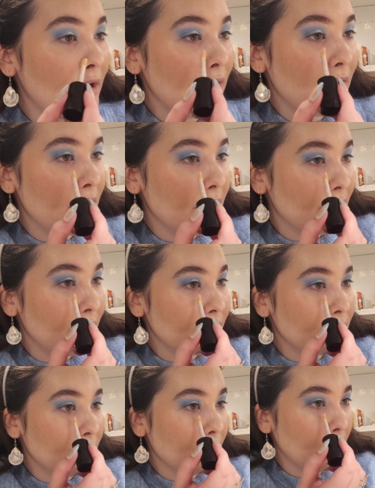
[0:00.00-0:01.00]

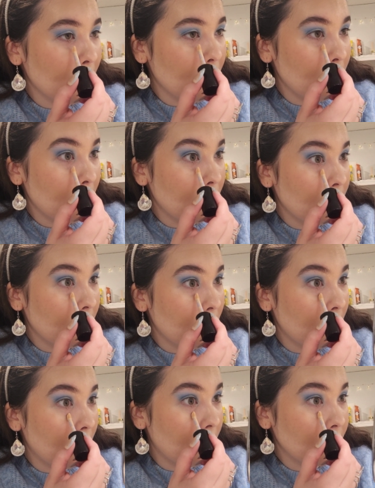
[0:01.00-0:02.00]
is go
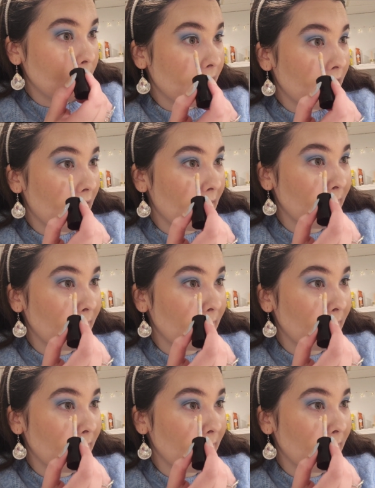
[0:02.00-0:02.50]
under my eye,